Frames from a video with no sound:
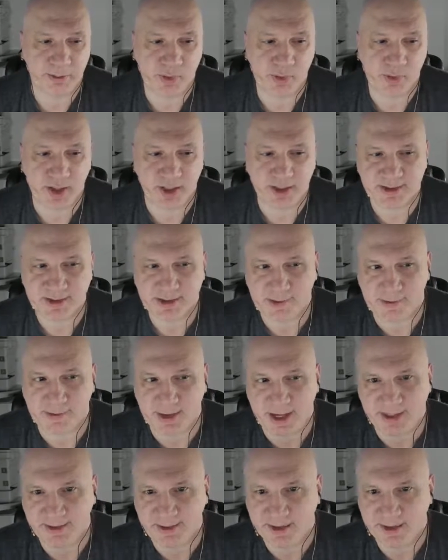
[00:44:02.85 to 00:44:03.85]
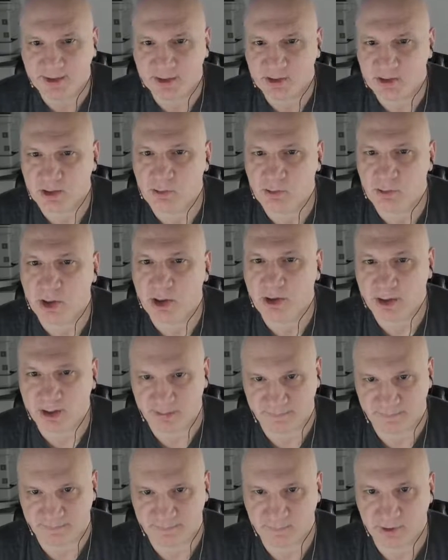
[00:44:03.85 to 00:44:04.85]
point. So I think there's a
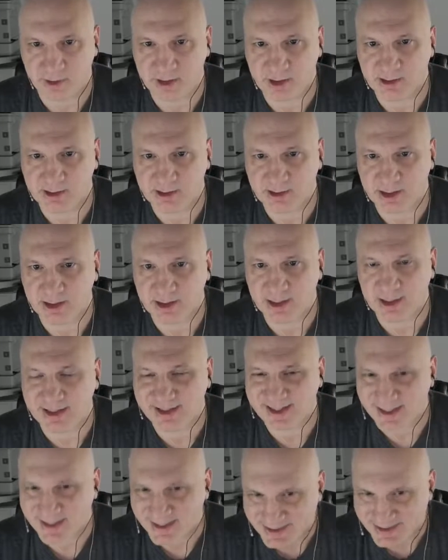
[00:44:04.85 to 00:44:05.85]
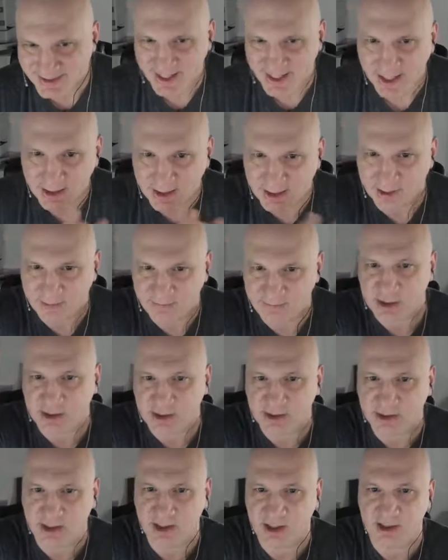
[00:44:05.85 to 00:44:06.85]
market for it because the executive
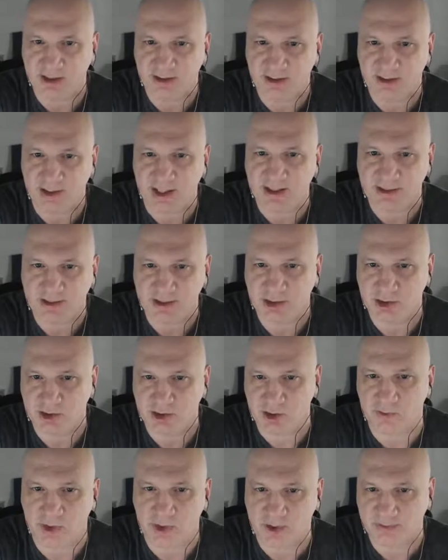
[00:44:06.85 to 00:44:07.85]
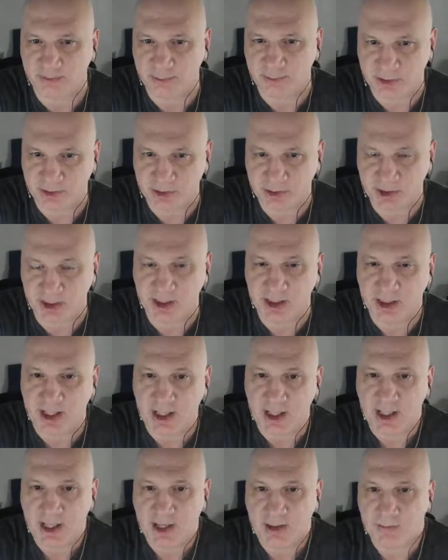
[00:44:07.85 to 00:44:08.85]
market likes to show off bullshit,
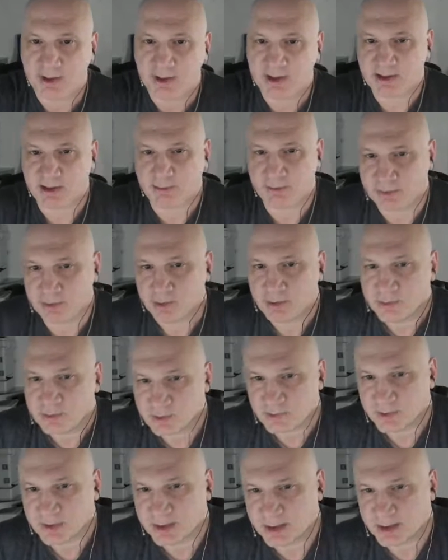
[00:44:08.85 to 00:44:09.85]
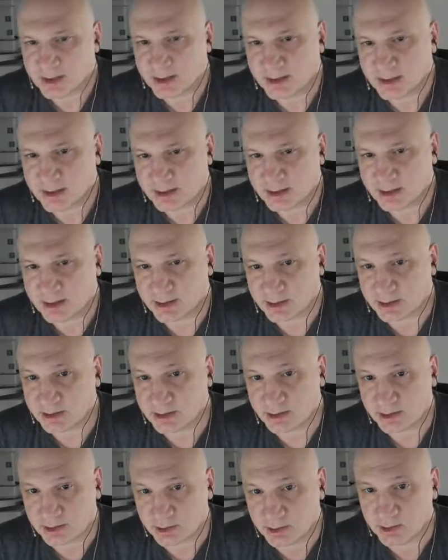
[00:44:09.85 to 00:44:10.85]
but the pros really need
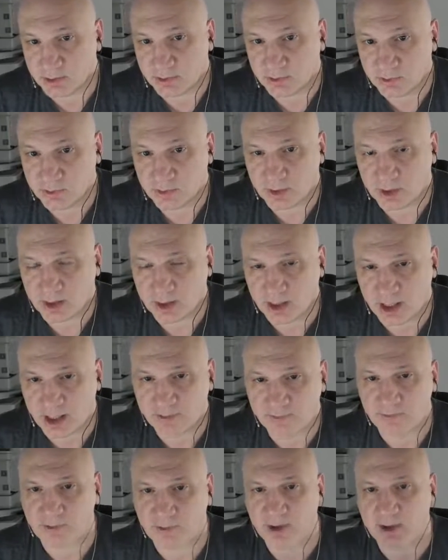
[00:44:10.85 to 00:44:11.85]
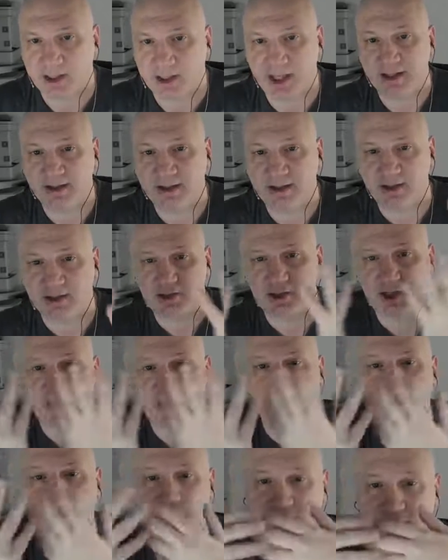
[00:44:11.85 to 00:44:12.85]
to do a lot of work. And there's
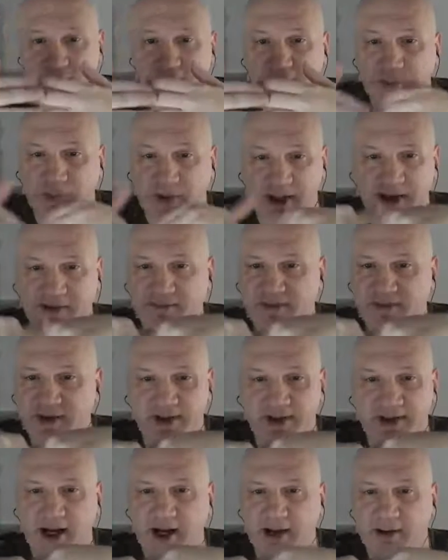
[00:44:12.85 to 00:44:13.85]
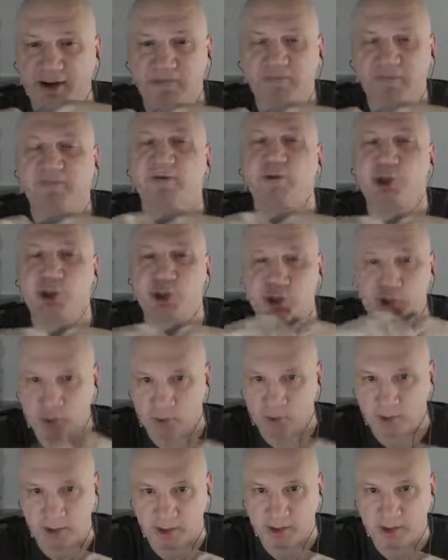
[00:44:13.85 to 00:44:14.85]
overlap in that Venn diagram for
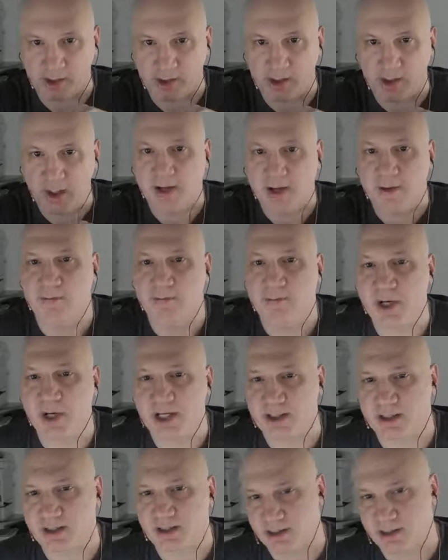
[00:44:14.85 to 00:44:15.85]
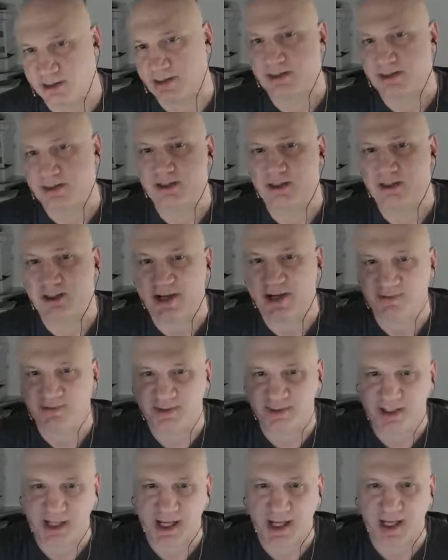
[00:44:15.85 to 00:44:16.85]
sure, but you still
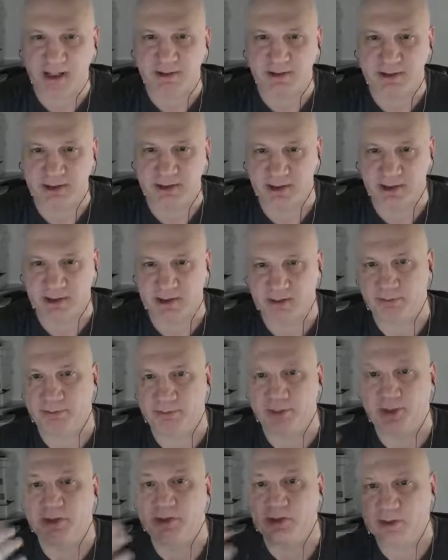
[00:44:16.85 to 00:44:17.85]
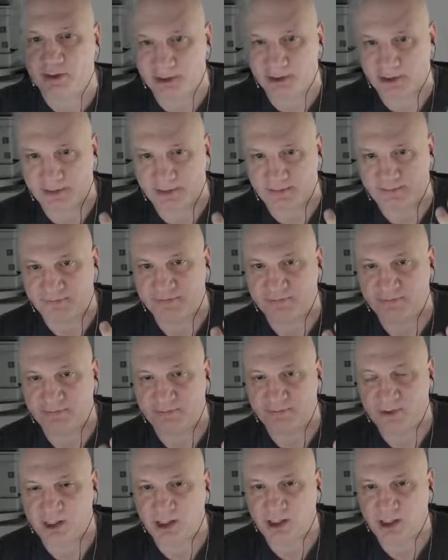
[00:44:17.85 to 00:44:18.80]
have to cater to the bulk of